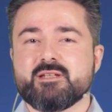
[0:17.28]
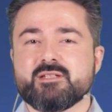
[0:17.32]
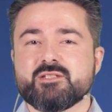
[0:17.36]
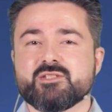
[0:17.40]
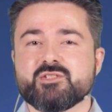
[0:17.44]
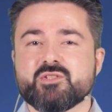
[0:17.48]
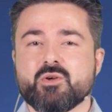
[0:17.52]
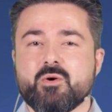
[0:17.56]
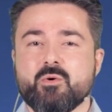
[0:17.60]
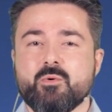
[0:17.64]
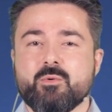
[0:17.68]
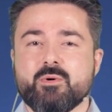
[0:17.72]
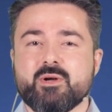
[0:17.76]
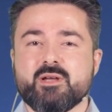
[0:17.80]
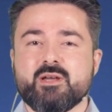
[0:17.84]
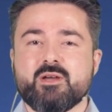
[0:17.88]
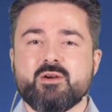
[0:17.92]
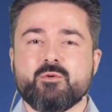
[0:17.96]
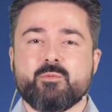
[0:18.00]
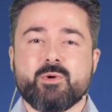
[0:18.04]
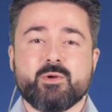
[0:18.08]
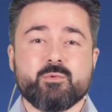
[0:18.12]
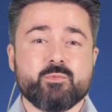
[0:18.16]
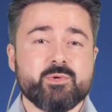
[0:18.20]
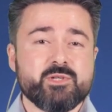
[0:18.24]
So,
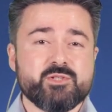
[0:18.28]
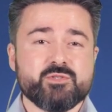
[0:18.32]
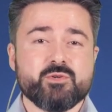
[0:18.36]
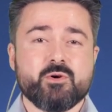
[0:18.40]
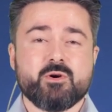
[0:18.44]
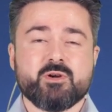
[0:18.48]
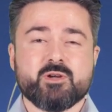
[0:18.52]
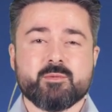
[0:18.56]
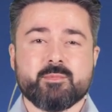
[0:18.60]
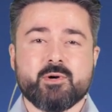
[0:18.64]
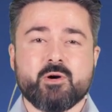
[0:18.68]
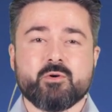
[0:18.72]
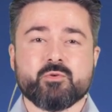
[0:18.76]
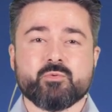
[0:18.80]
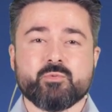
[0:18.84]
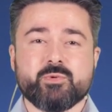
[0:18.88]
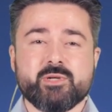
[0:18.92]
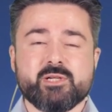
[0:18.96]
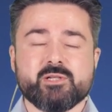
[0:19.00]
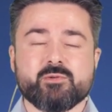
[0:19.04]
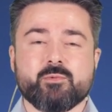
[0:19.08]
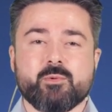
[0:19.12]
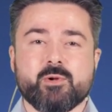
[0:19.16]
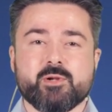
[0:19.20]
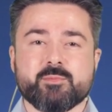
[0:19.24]
when we talk about
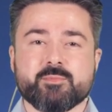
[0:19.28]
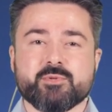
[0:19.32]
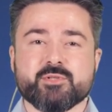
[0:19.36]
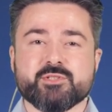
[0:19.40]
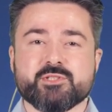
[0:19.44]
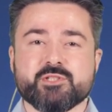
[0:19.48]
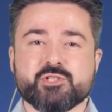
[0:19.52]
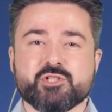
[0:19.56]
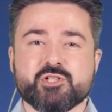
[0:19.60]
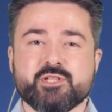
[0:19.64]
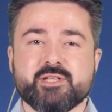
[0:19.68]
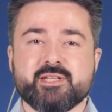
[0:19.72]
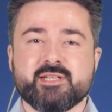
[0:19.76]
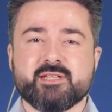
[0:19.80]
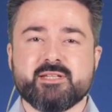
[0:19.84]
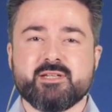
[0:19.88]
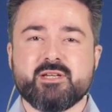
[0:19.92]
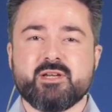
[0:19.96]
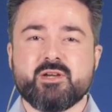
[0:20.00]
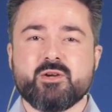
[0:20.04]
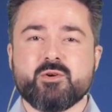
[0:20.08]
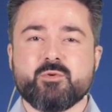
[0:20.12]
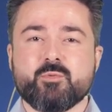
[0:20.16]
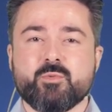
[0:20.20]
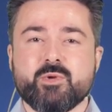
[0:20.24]
real-world positioning,
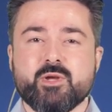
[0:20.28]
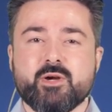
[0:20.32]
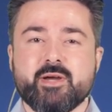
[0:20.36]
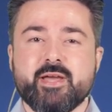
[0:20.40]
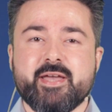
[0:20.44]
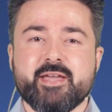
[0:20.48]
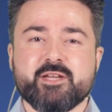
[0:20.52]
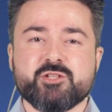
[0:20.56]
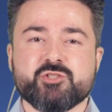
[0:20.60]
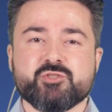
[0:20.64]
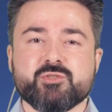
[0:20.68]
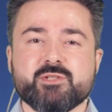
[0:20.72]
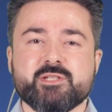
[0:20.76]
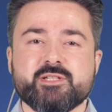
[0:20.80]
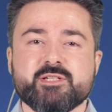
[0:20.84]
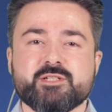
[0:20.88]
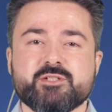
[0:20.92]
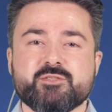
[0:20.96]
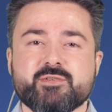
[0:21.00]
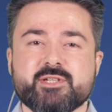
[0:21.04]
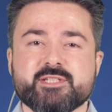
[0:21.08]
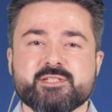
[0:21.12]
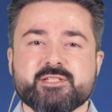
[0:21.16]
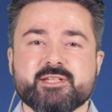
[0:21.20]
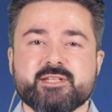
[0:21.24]
we are actually
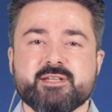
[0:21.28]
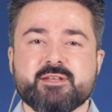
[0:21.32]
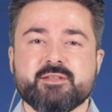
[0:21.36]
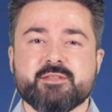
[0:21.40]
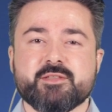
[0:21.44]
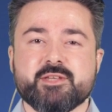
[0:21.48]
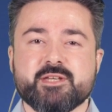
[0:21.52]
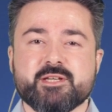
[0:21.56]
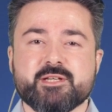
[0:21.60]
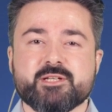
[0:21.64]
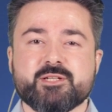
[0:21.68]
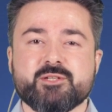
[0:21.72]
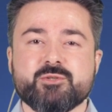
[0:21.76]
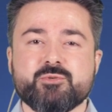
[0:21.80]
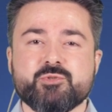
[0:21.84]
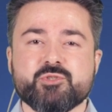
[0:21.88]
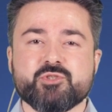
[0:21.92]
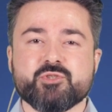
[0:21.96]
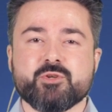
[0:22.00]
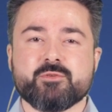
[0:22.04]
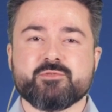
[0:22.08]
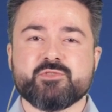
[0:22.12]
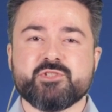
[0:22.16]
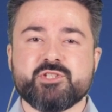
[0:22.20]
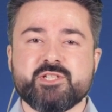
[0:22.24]
addressing the
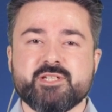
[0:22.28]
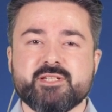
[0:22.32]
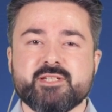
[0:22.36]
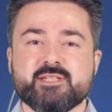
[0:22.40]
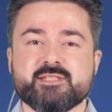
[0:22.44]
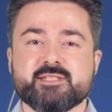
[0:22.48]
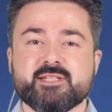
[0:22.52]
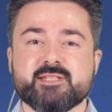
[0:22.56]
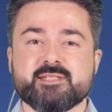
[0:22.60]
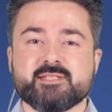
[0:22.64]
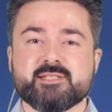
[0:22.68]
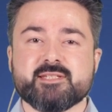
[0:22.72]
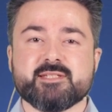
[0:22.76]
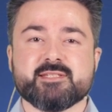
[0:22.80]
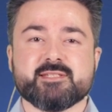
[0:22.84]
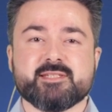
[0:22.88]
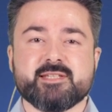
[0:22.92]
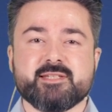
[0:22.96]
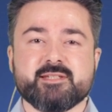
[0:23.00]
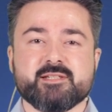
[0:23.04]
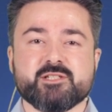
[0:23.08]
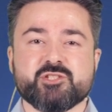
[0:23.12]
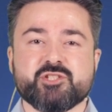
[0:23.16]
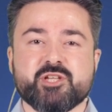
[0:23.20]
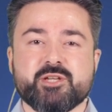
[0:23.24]
inclusion of GNSS
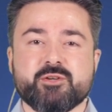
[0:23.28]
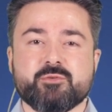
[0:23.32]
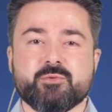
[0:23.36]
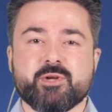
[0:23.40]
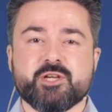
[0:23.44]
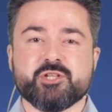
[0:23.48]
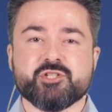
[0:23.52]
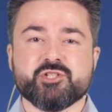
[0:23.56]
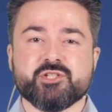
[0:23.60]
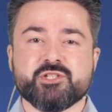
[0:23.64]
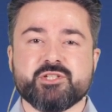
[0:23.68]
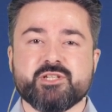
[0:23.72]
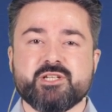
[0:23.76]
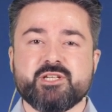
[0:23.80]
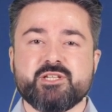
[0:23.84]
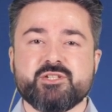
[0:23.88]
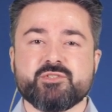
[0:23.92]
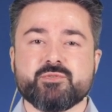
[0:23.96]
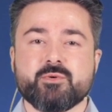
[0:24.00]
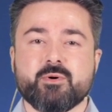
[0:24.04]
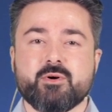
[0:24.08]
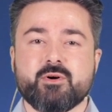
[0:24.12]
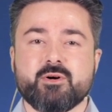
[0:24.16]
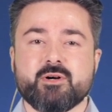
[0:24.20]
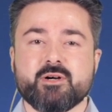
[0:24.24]
signal generation
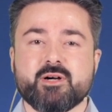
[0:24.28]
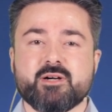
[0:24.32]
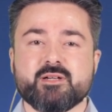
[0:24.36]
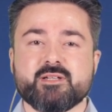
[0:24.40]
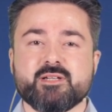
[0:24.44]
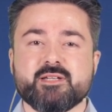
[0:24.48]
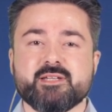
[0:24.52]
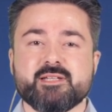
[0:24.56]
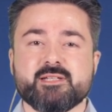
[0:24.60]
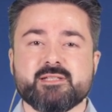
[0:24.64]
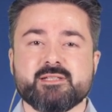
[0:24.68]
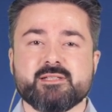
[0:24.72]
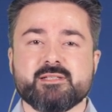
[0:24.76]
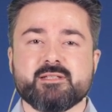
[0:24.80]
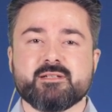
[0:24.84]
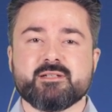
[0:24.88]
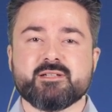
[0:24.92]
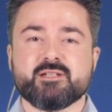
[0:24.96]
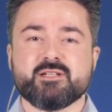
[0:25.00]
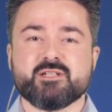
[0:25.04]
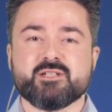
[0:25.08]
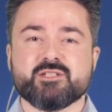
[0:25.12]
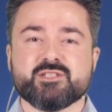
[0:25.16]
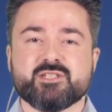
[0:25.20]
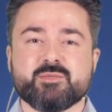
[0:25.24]
into our HIL
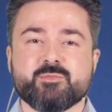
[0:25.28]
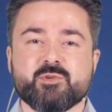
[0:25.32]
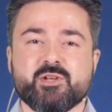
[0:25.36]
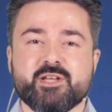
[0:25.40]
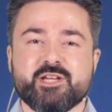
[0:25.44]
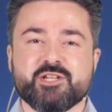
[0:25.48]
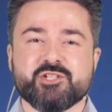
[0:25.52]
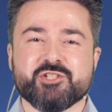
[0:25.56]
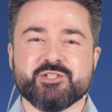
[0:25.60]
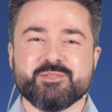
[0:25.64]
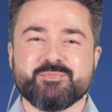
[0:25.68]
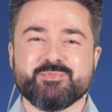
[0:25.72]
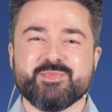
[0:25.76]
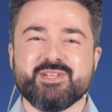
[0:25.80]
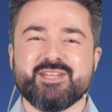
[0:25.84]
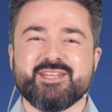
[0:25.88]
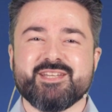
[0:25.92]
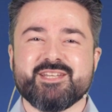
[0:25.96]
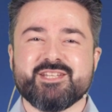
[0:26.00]
simulation.